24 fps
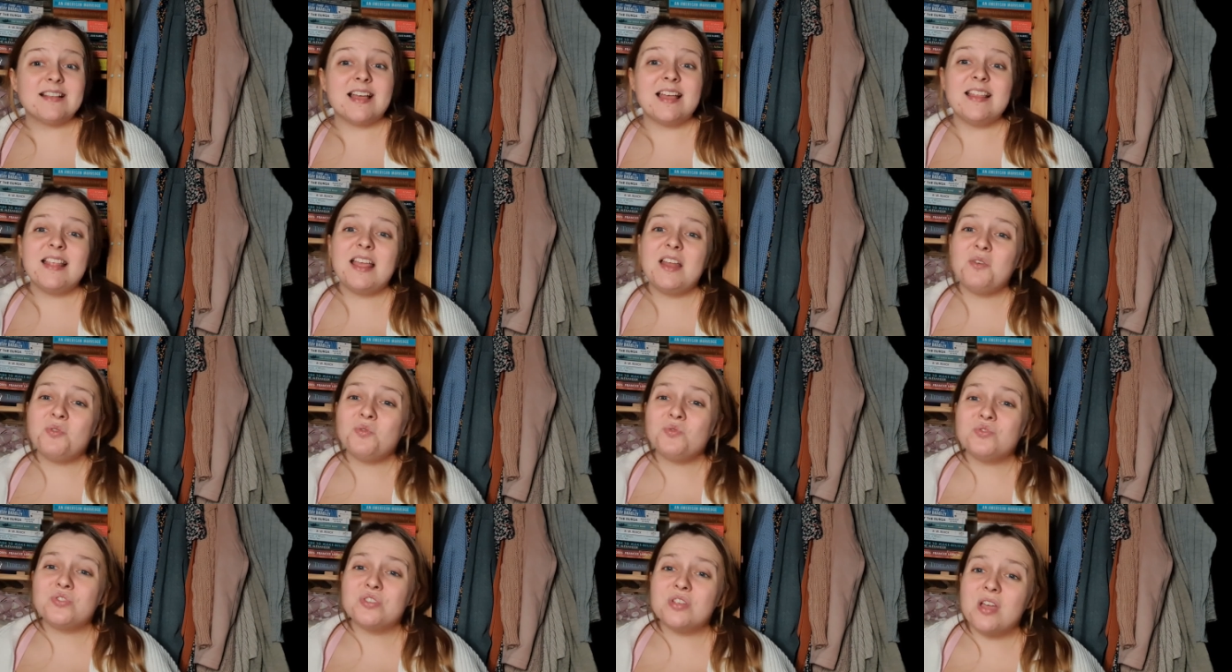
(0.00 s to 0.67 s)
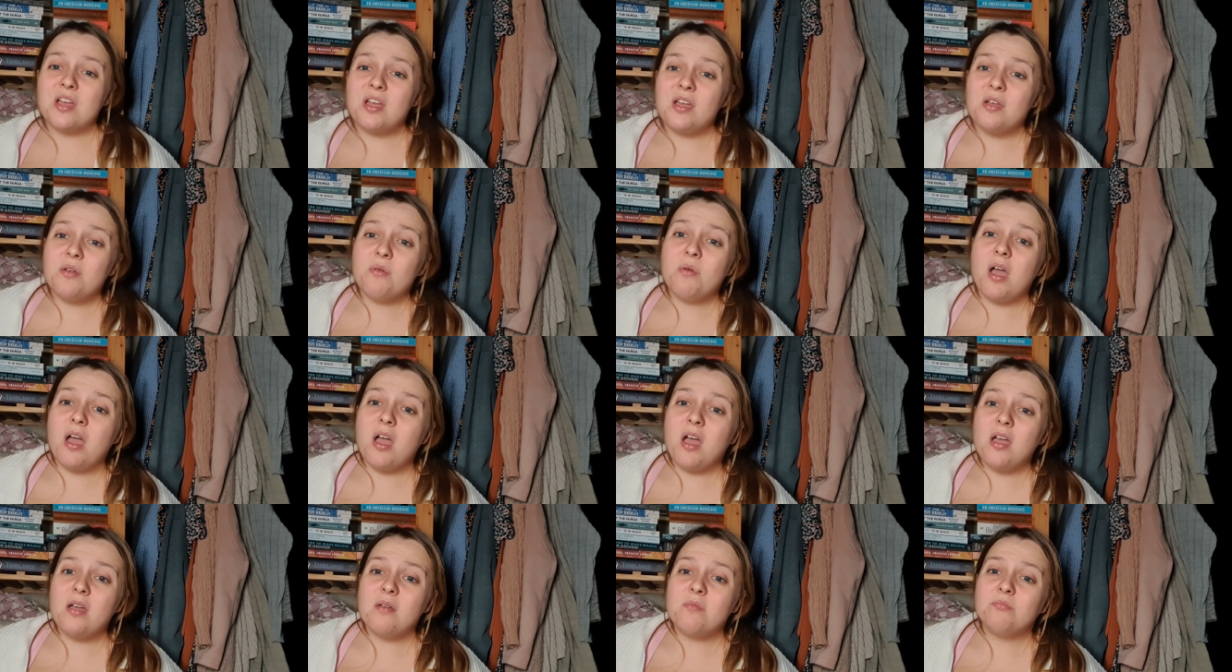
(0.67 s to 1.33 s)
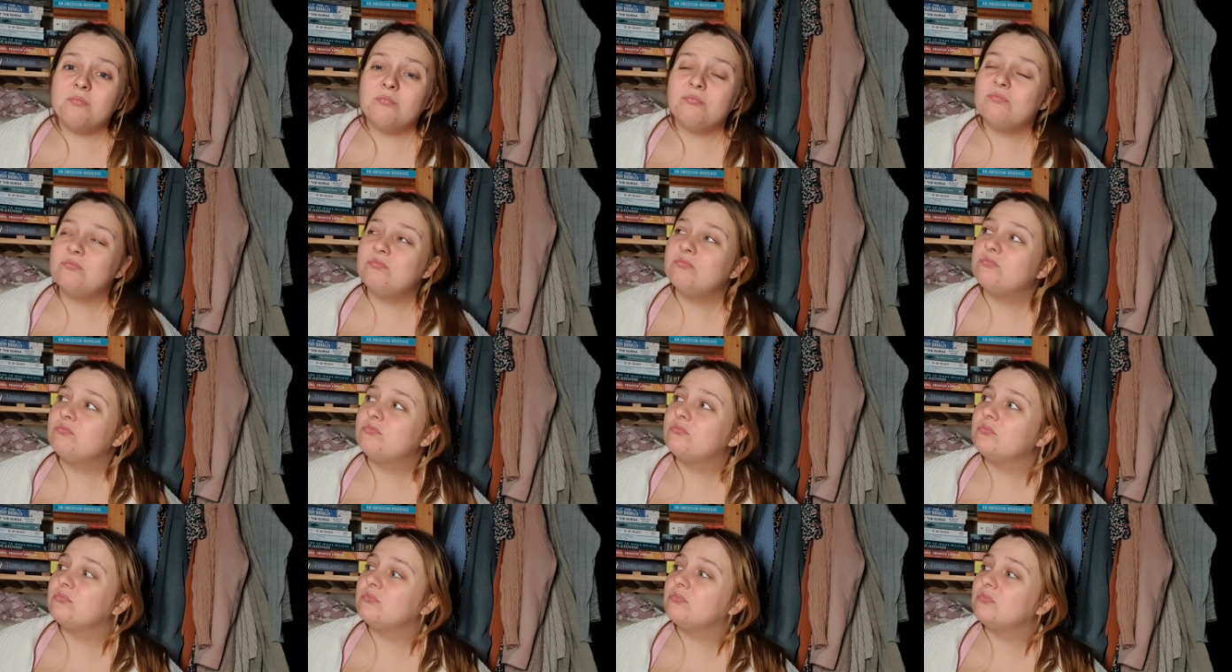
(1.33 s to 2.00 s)
and then also um
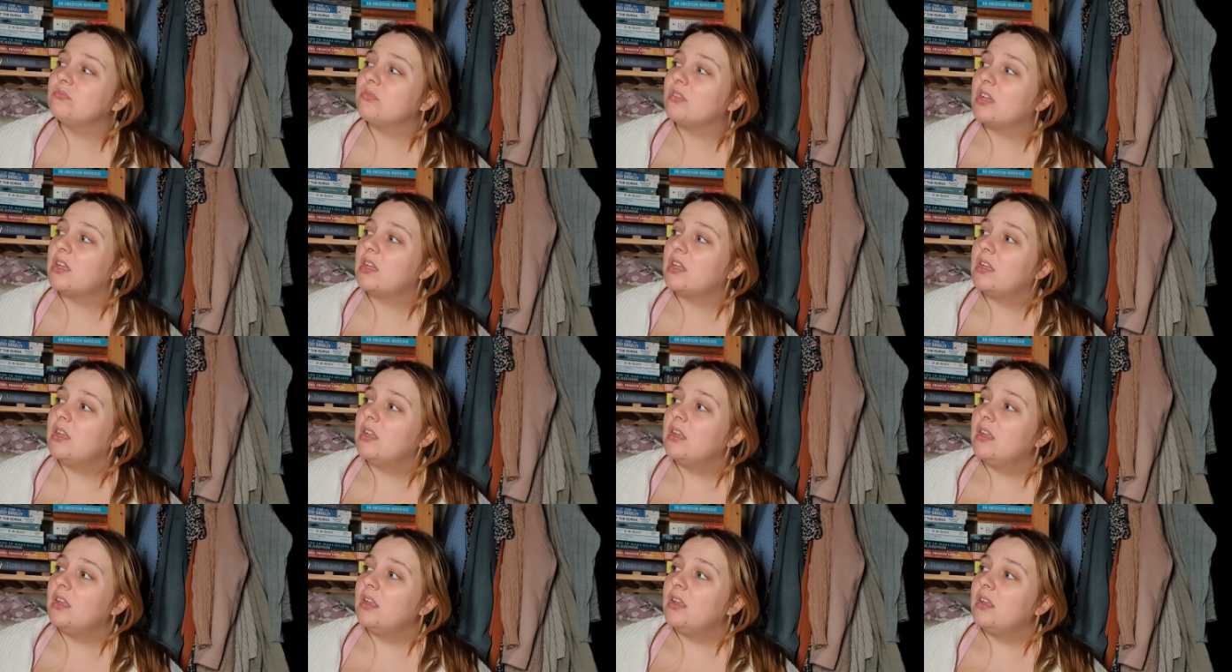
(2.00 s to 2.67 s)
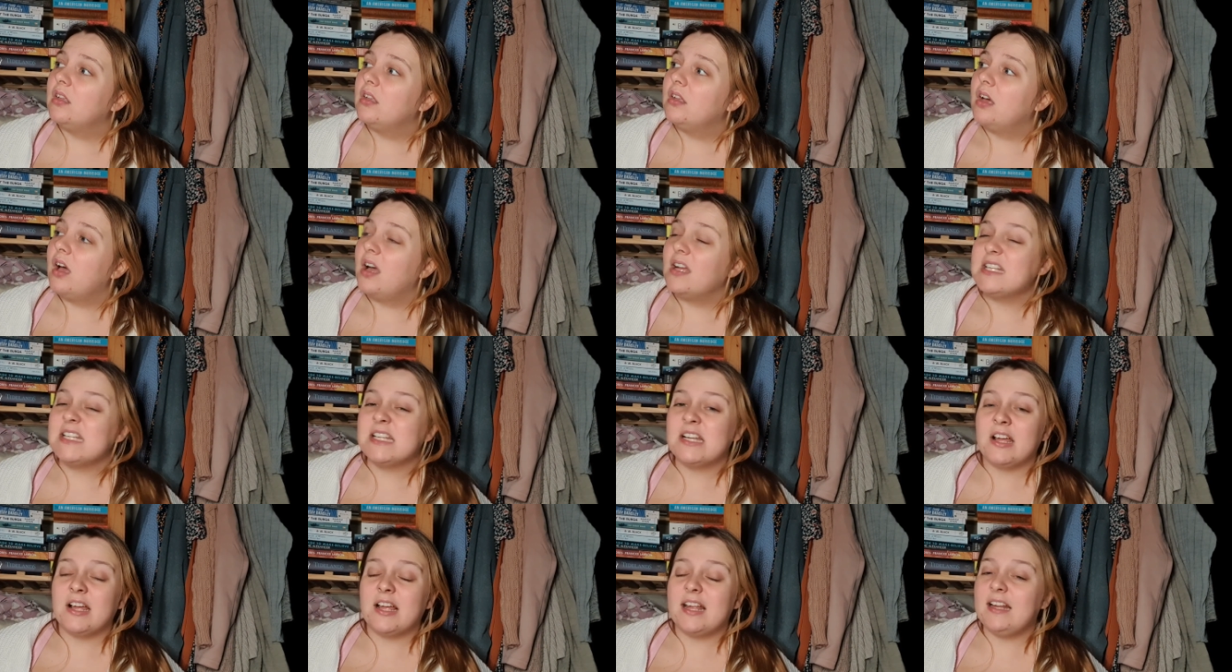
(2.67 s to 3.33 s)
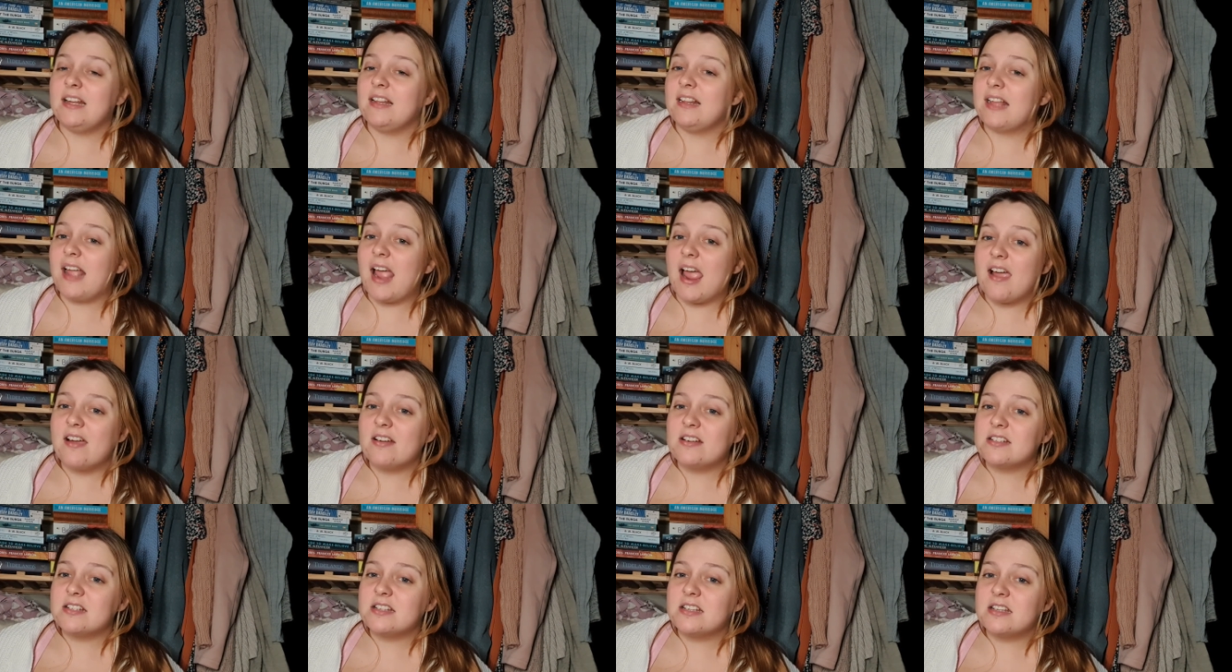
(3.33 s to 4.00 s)
i didn't like any of the
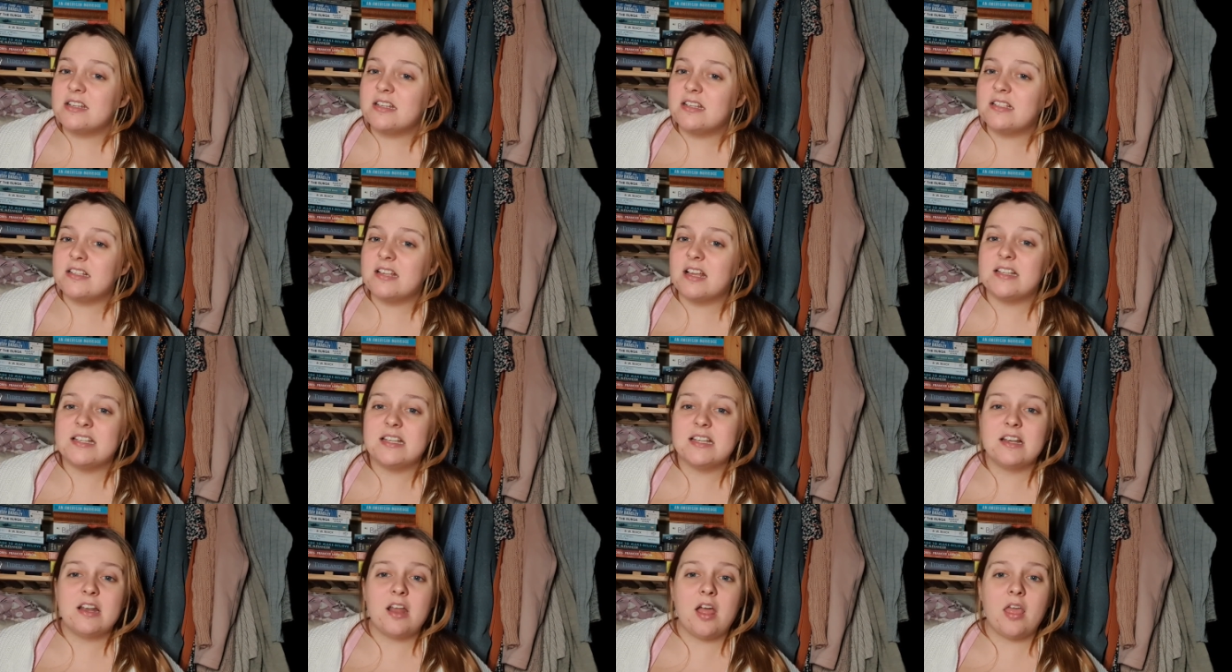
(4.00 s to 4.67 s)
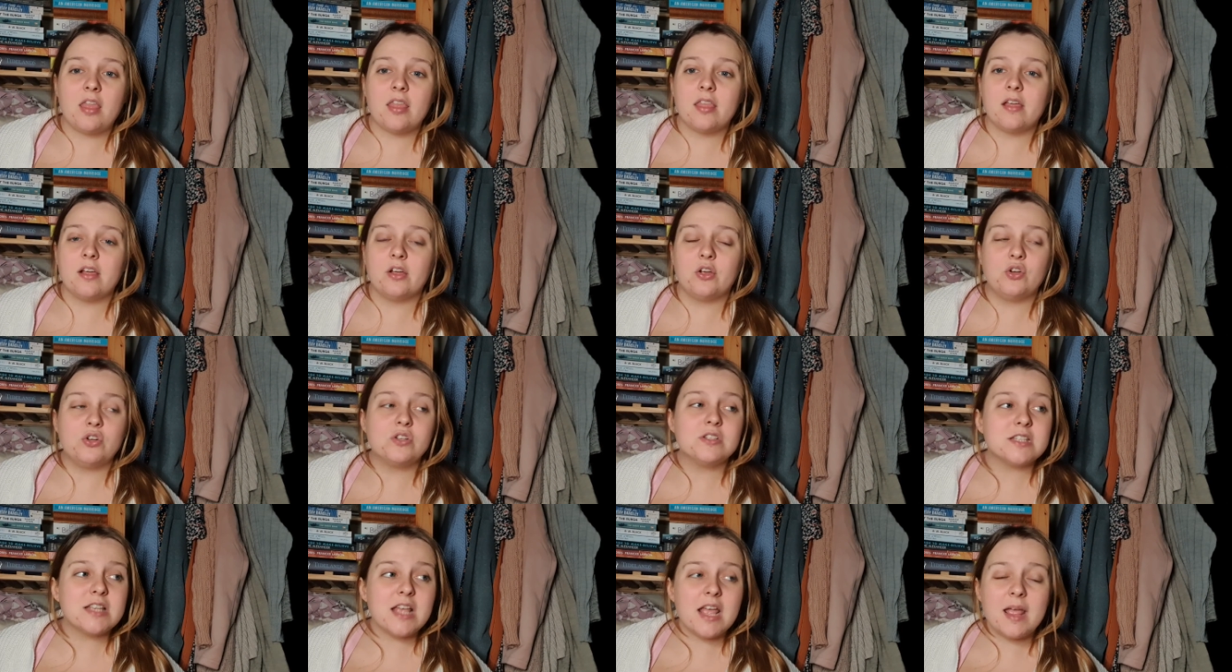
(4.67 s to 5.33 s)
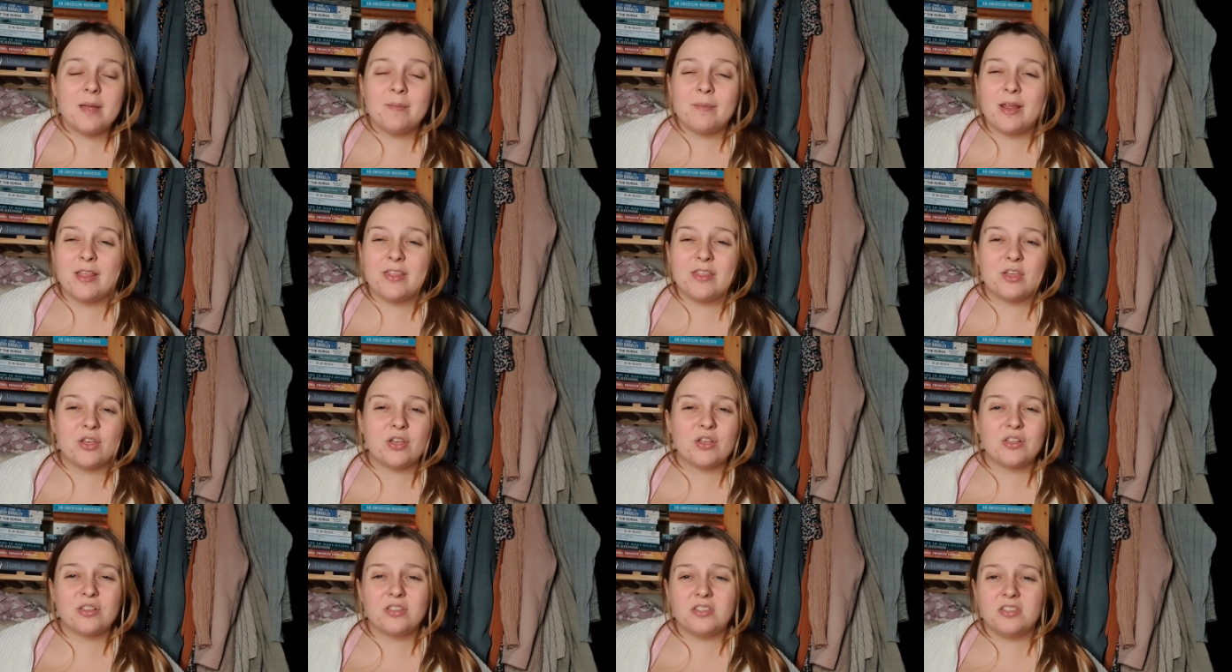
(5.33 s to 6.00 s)
characters i didn't like the gossip like the